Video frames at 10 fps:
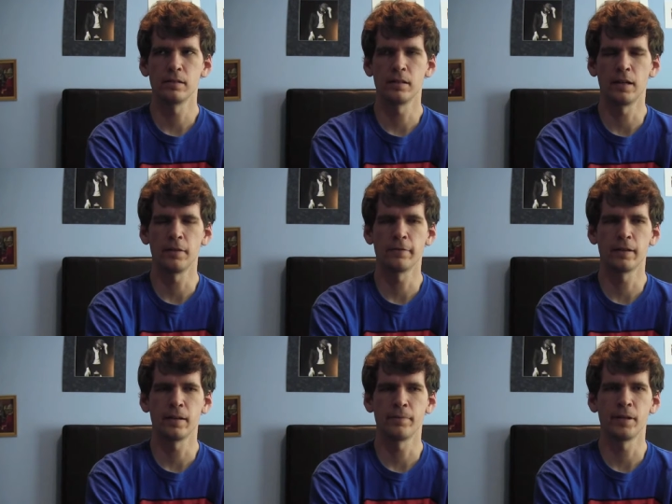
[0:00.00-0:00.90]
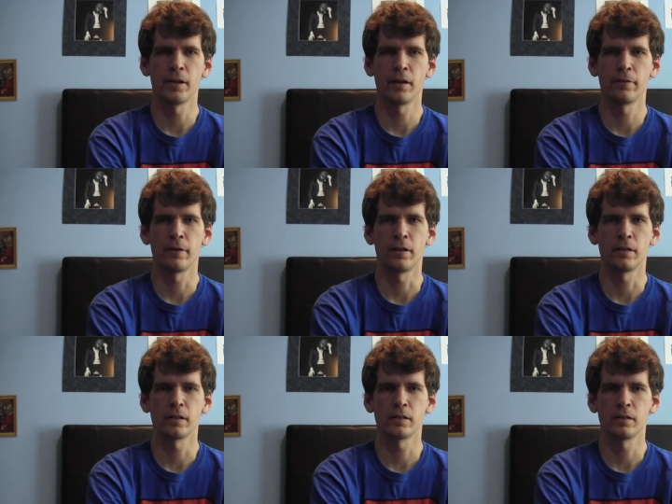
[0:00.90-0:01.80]
life can be
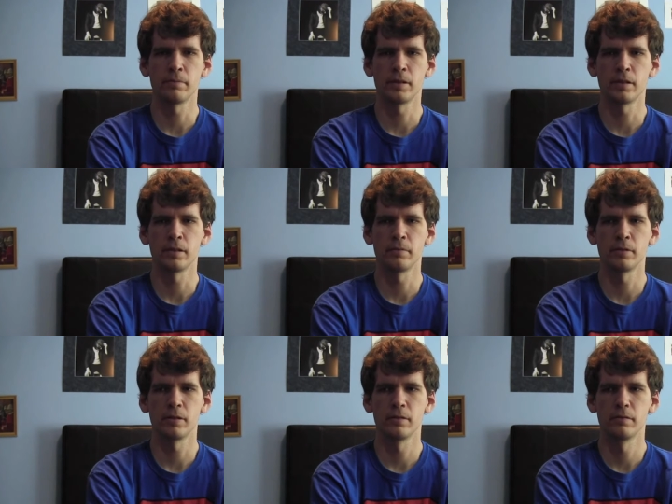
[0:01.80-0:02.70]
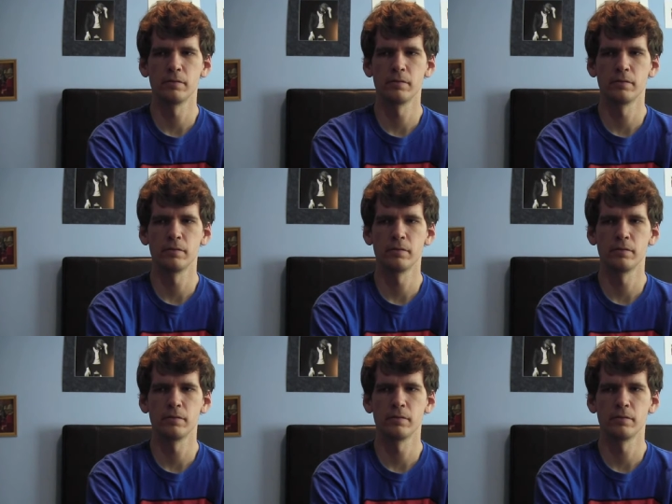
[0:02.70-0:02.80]
ironic sometimes.